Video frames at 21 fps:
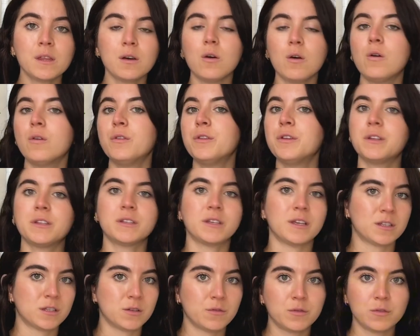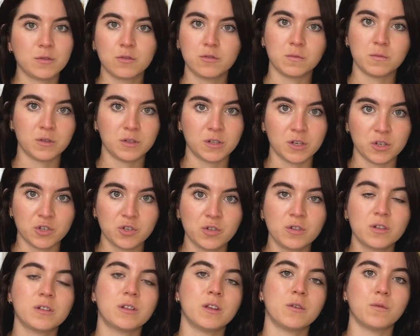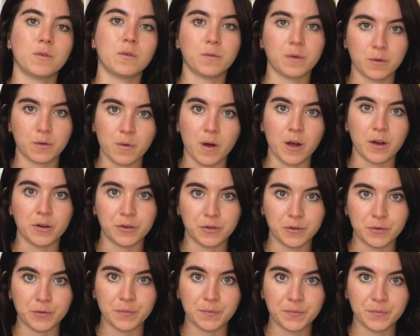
all the necessary documentation that they will require you.